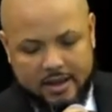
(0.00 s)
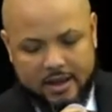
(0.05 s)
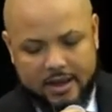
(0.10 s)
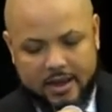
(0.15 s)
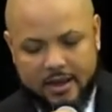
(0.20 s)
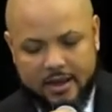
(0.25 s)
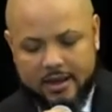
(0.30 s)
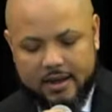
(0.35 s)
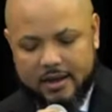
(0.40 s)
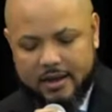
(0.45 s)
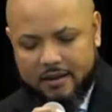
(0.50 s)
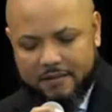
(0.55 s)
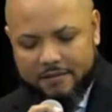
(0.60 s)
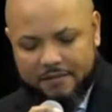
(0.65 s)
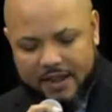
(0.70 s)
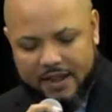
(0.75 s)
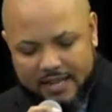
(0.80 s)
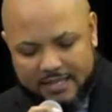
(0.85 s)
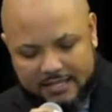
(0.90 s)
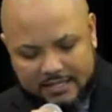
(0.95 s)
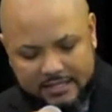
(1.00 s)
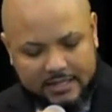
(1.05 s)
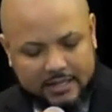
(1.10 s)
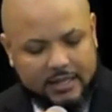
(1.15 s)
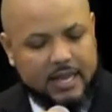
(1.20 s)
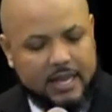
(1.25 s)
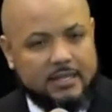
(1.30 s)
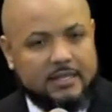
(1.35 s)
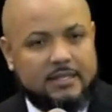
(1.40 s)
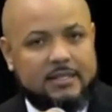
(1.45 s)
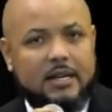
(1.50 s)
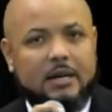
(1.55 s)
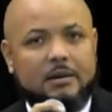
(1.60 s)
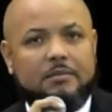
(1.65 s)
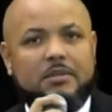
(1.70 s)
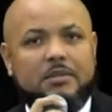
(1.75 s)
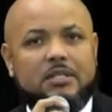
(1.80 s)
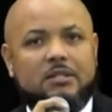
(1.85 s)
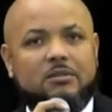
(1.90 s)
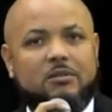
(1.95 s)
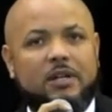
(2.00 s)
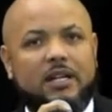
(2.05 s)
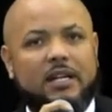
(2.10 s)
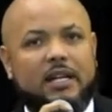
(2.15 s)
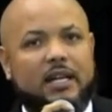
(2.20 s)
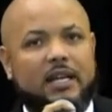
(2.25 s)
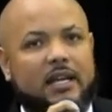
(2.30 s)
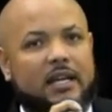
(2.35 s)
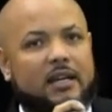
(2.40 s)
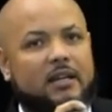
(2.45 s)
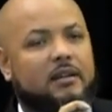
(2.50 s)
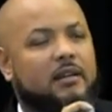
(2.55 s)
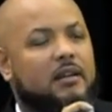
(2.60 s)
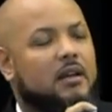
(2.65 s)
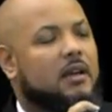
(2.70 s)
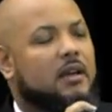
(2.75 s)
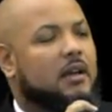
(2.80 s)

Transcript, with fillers: uh, of fasting has come to an end